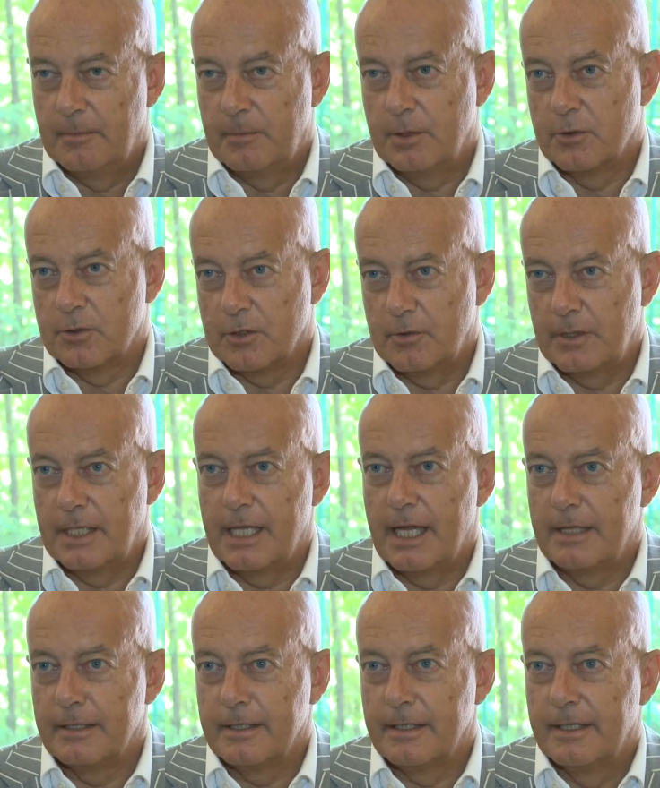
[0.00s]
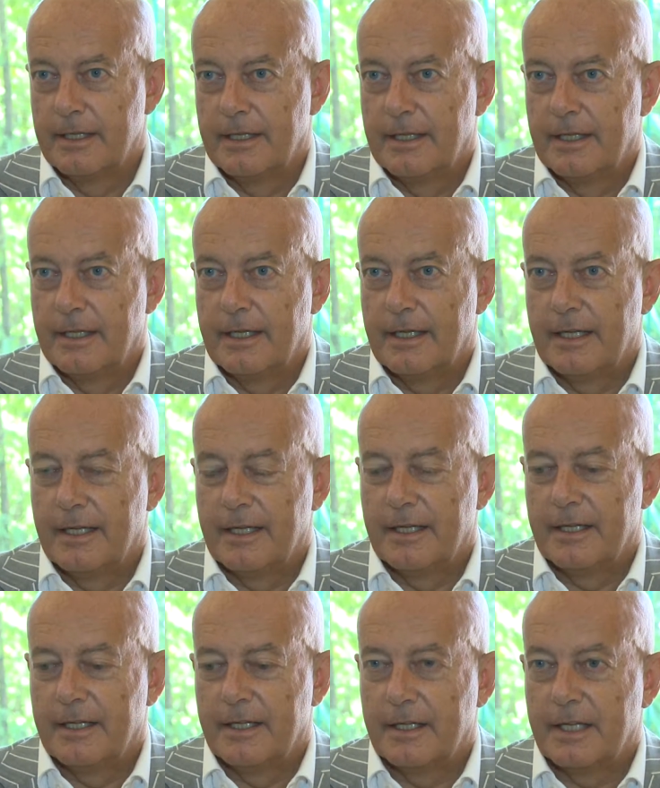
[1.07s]
Because only then
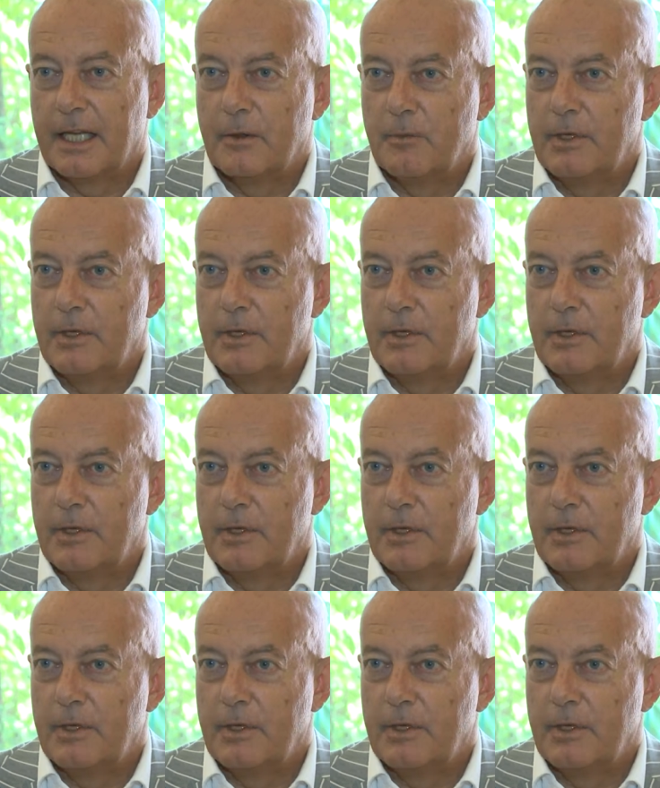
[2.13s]
can